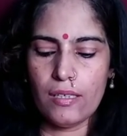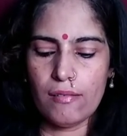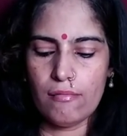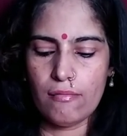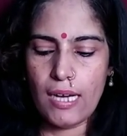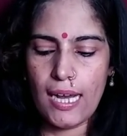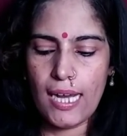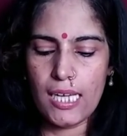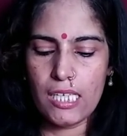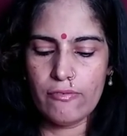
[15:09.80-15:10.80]
uh,
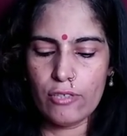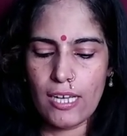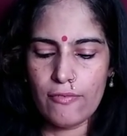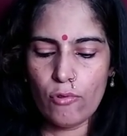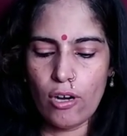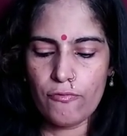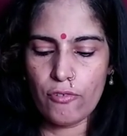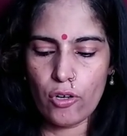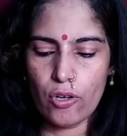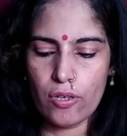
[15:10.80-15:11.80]
I would have
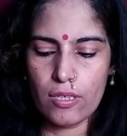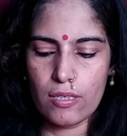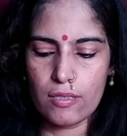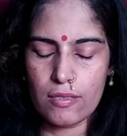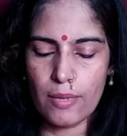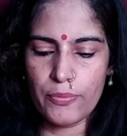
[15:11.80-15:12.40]
gone for uh,